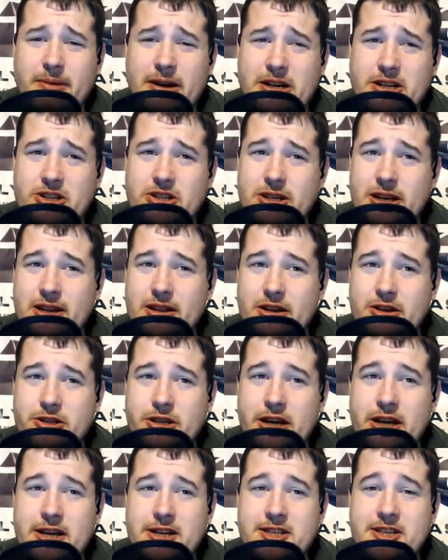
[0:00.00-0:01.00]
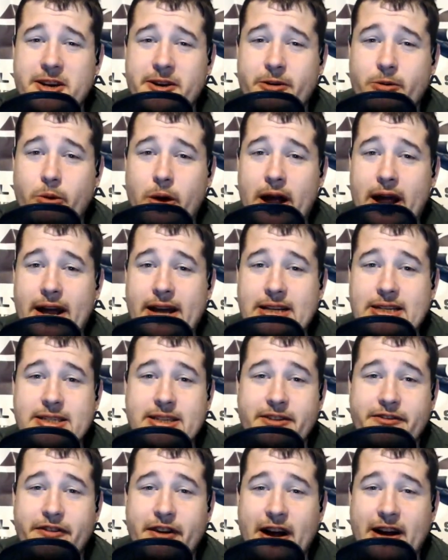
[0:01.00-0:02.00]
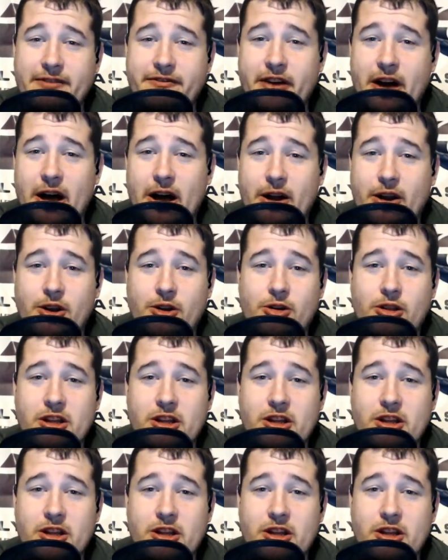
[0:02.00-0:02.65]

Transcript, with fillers: I just think there's easier ways to find value.